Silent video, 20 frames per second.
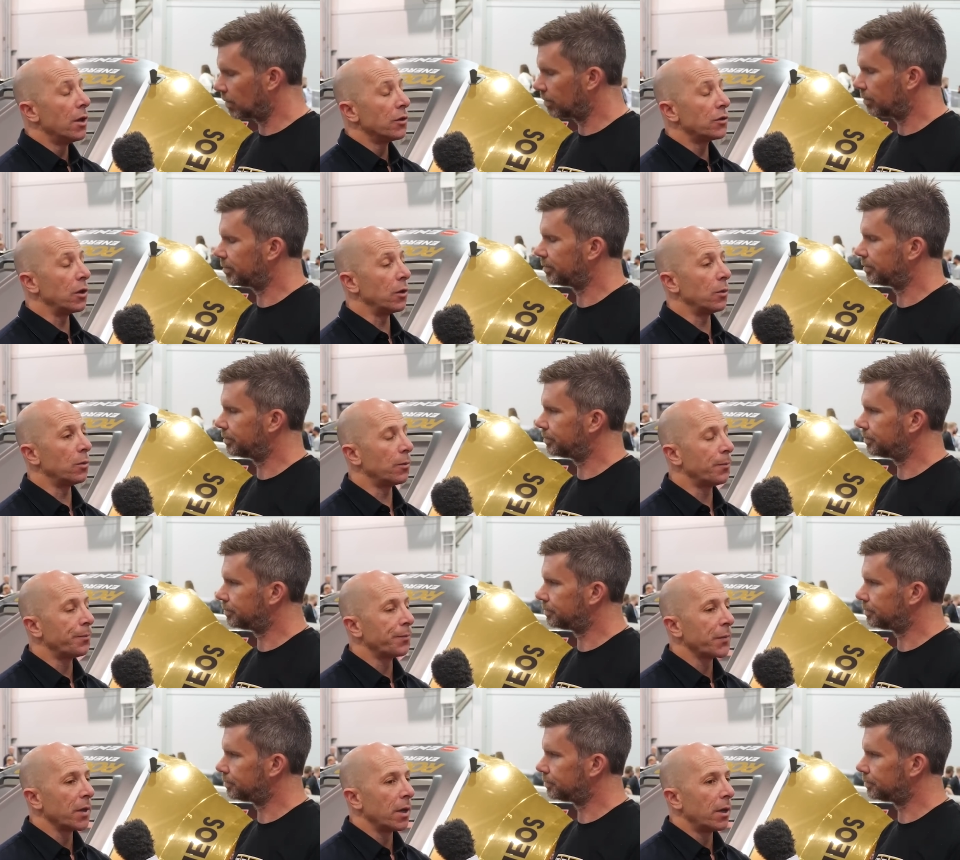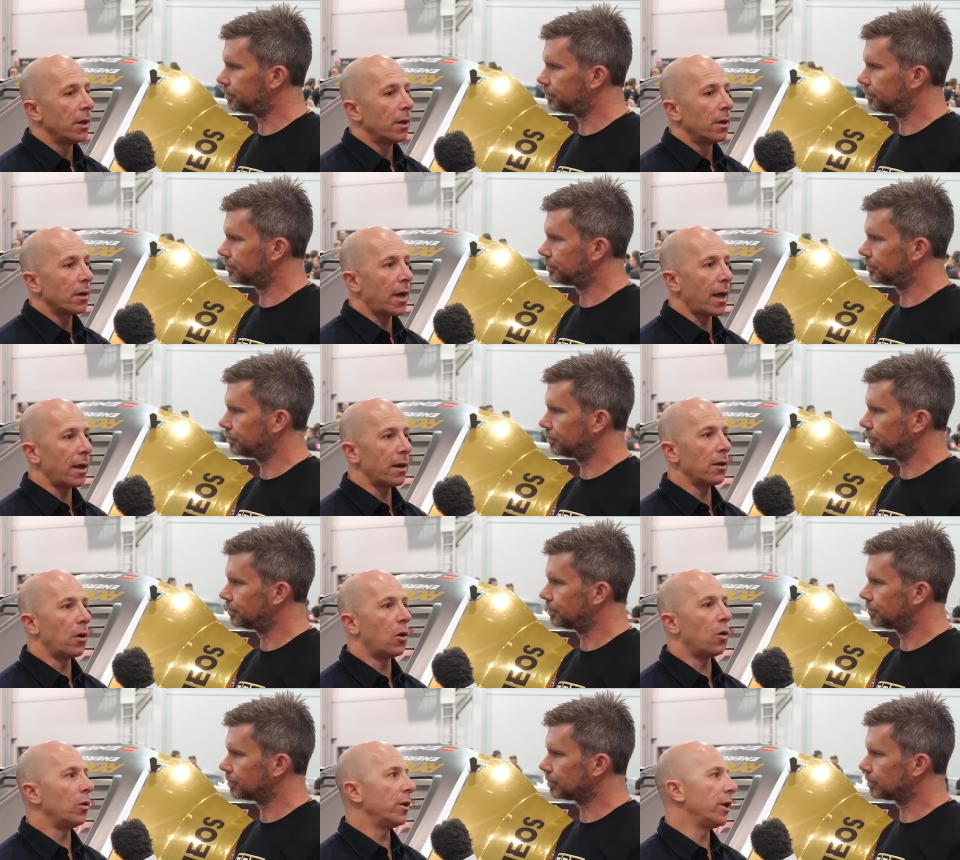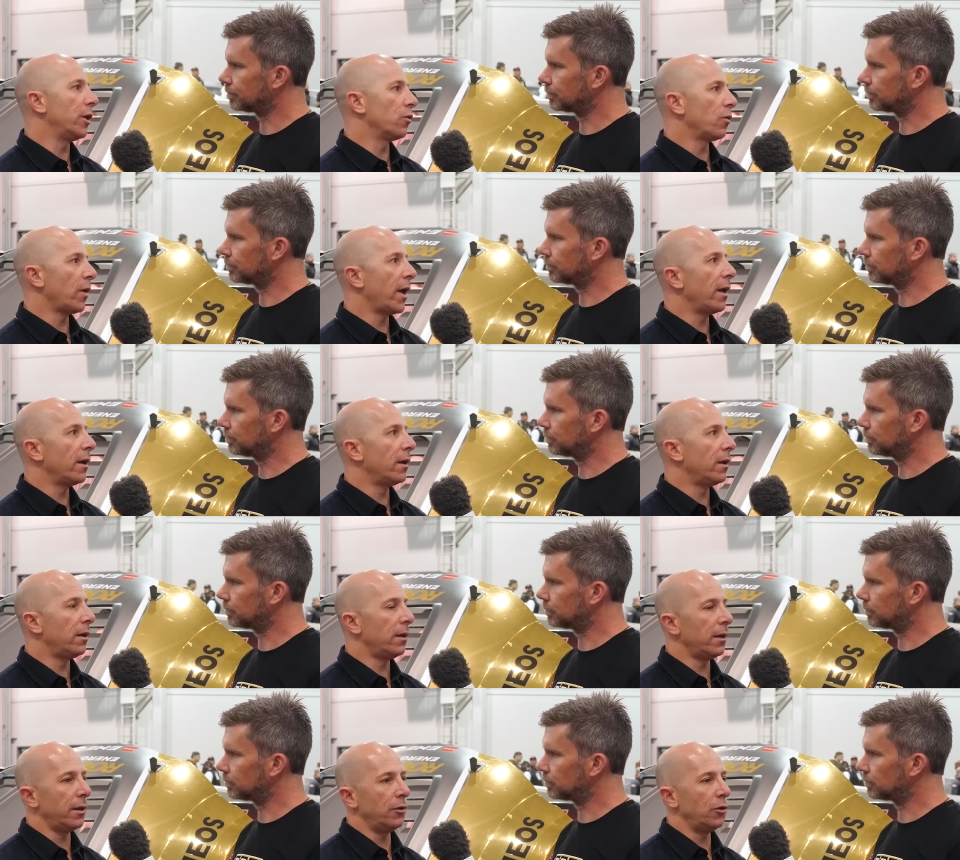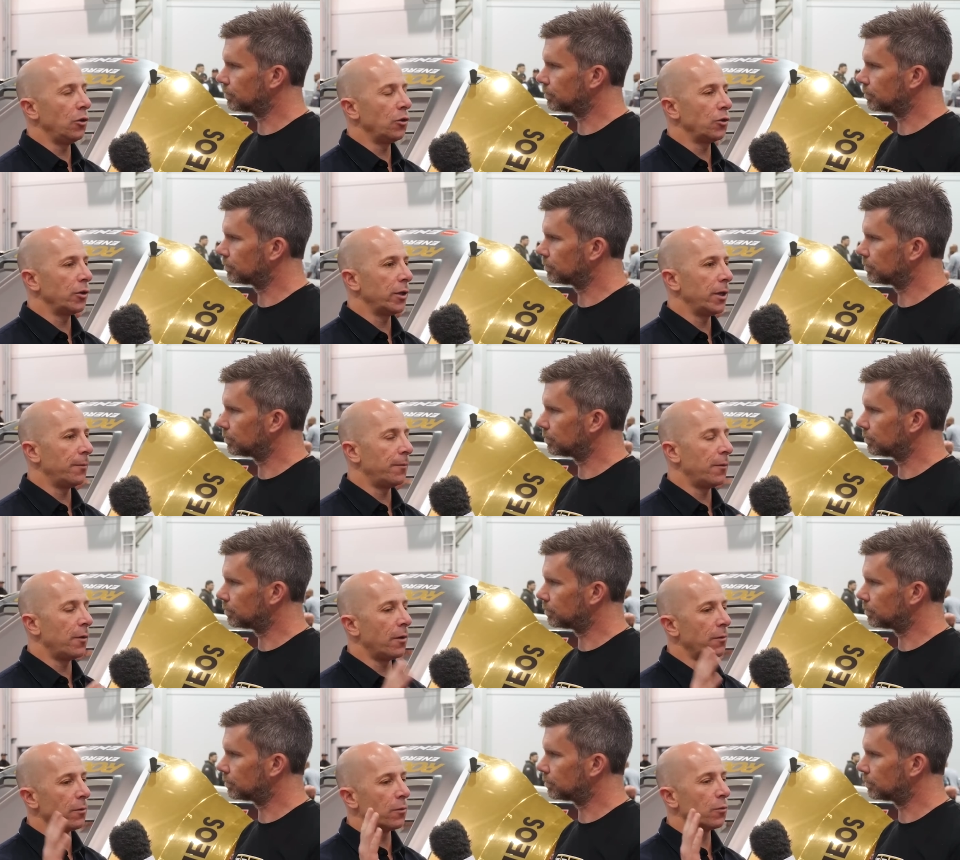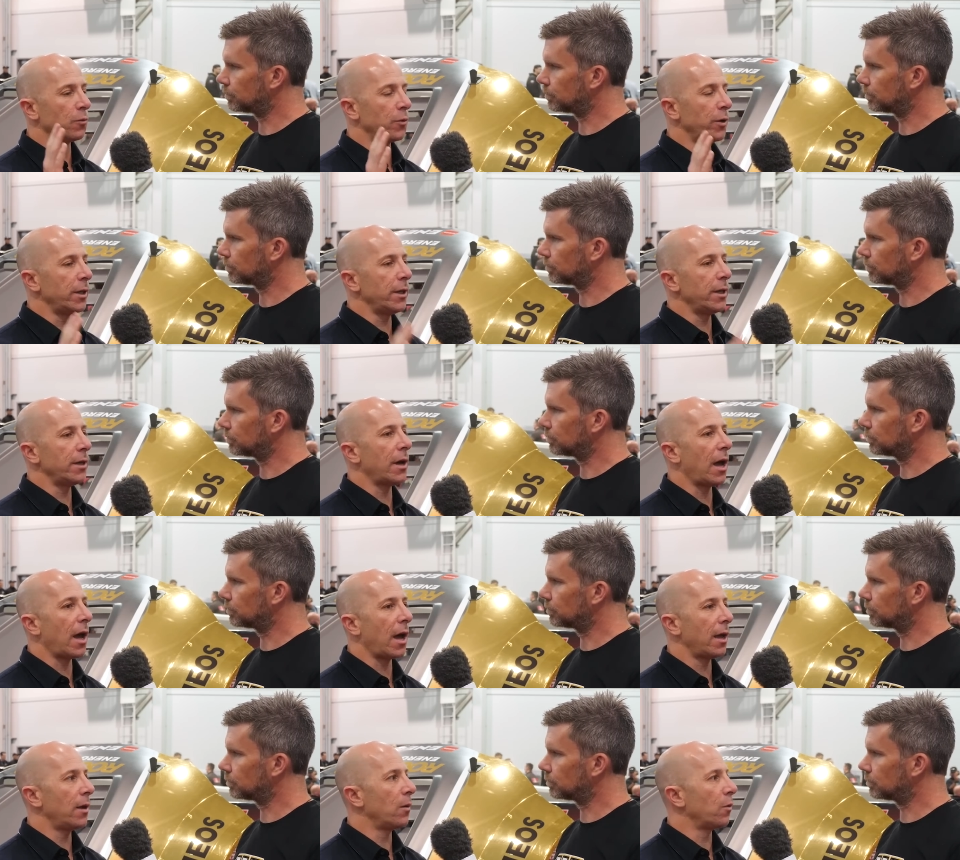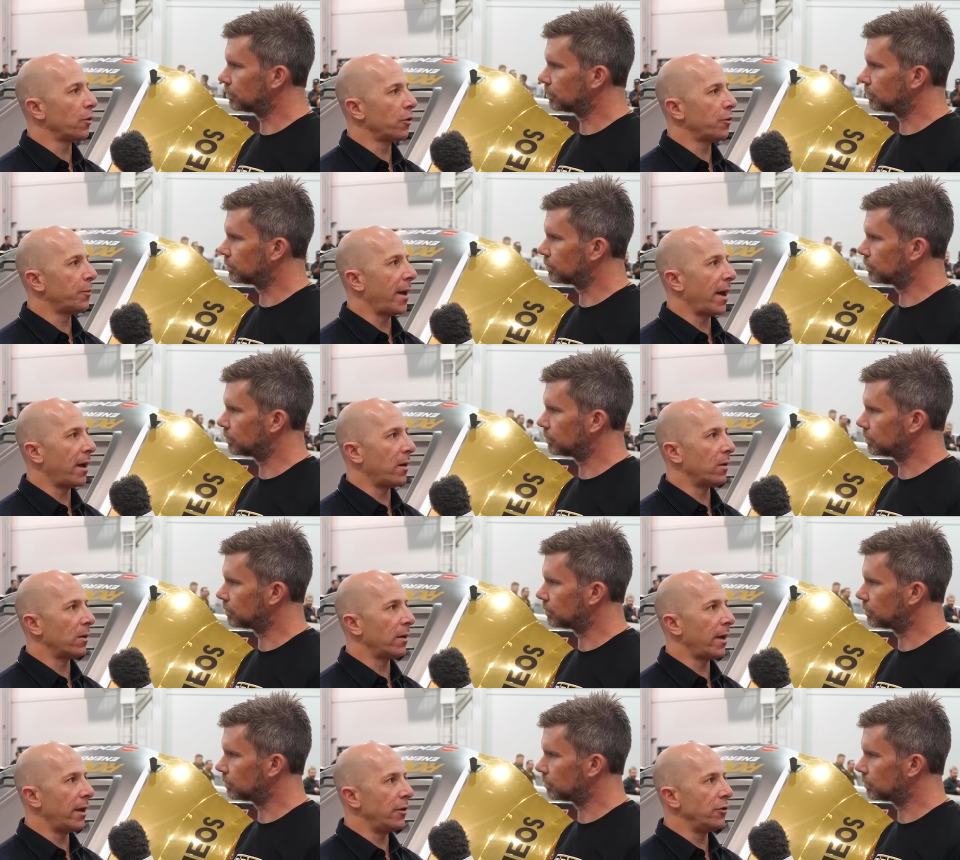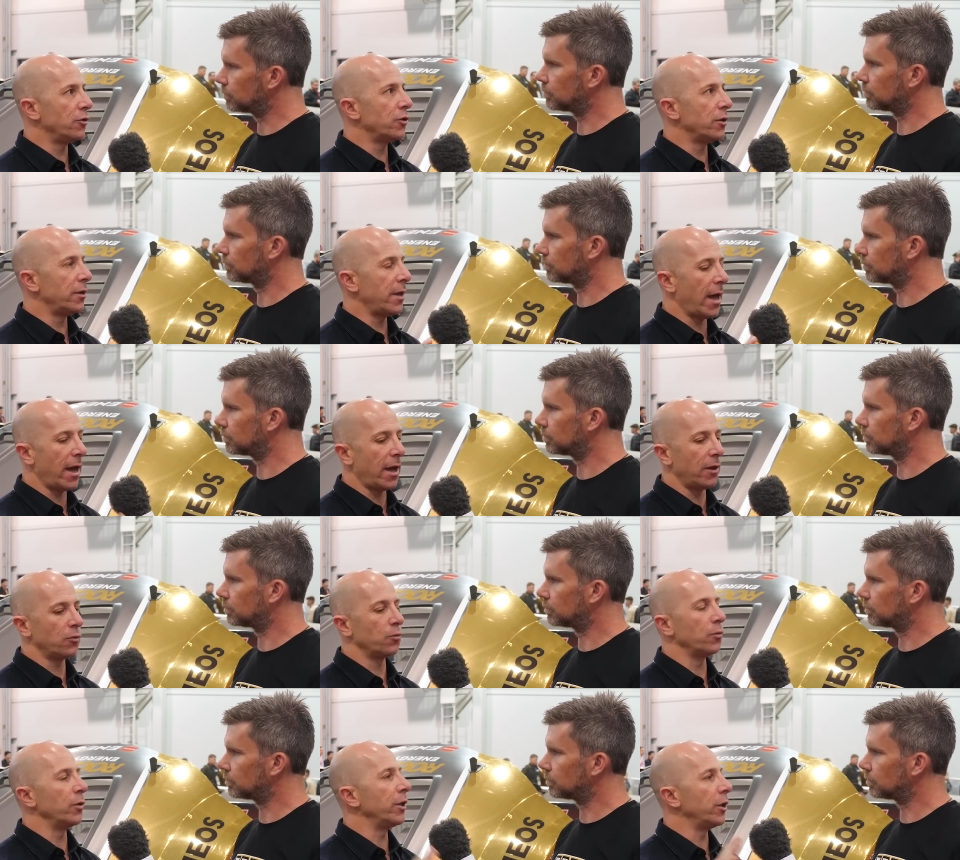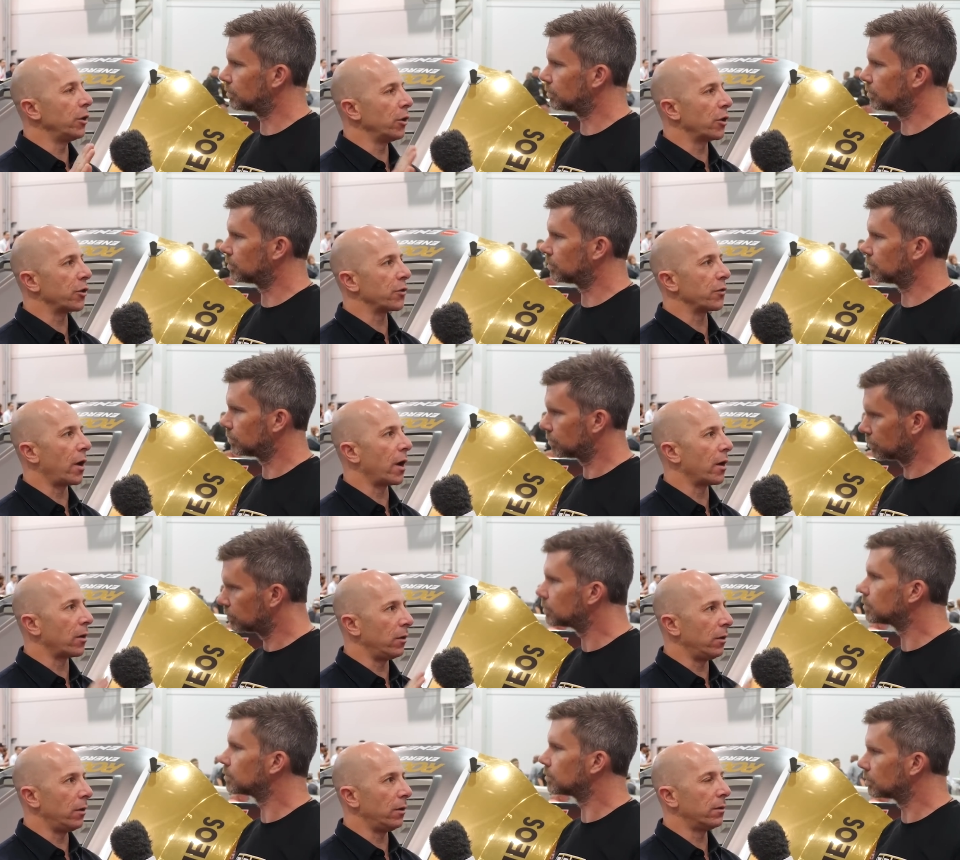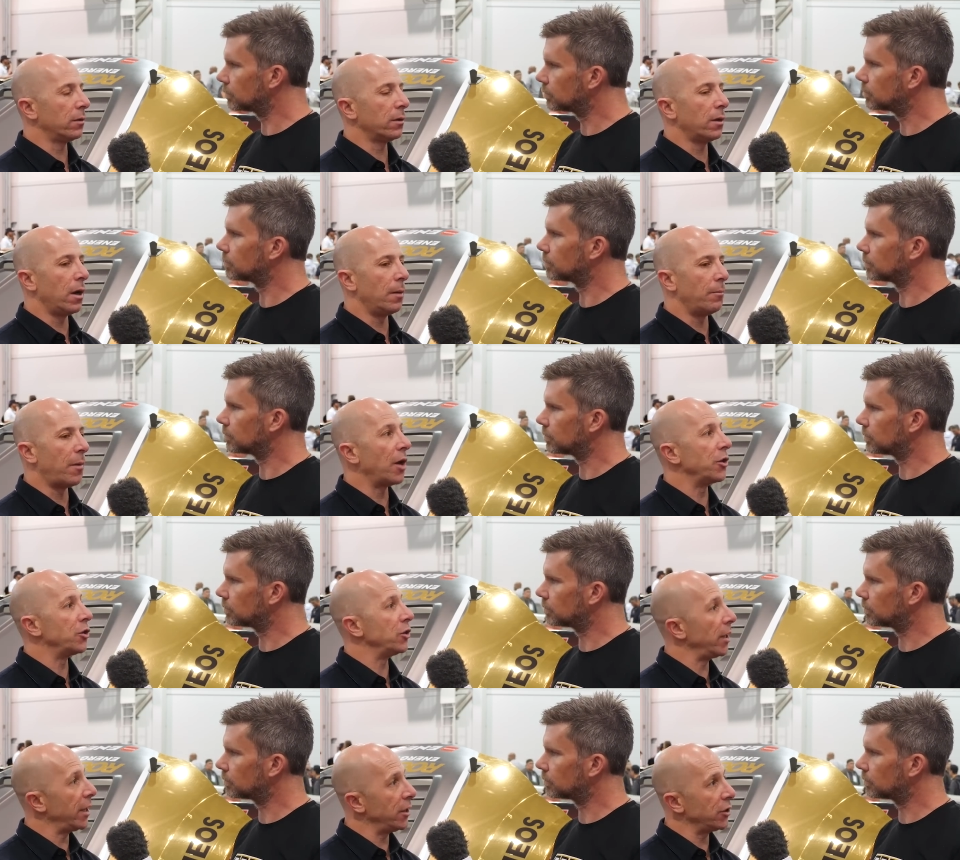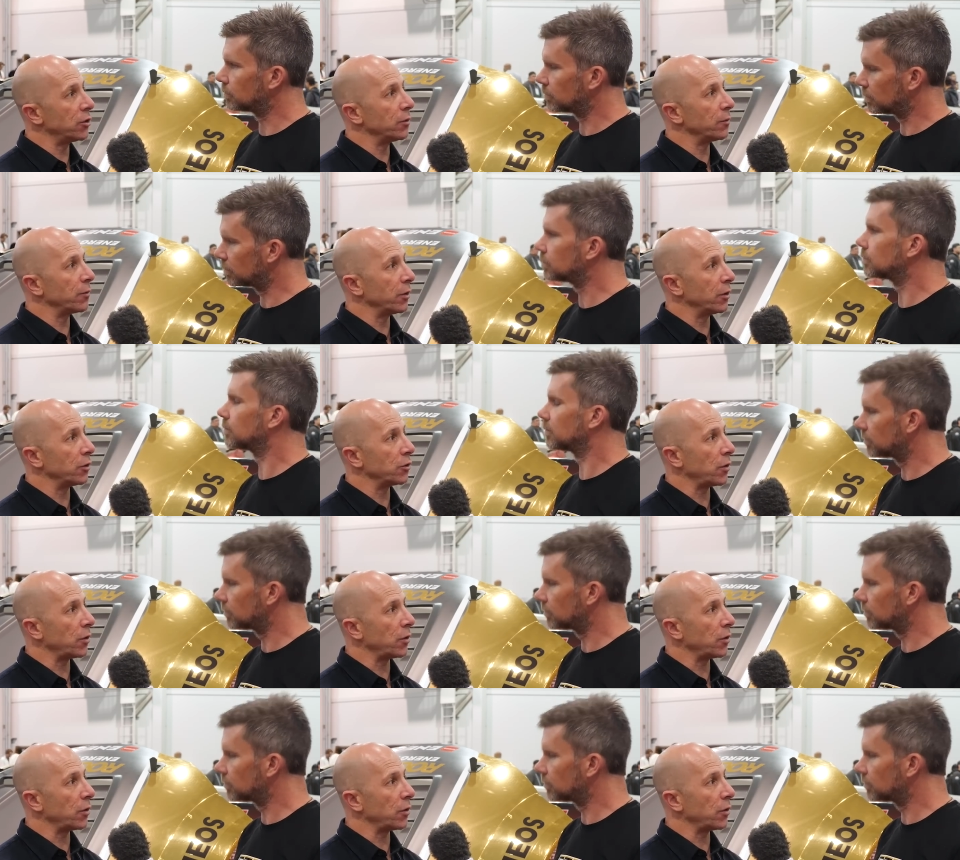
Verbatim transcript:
Speaker 1: So kind of the holy grail is usually a, a really high horsepower engine that has really good throttle uh, modulation for the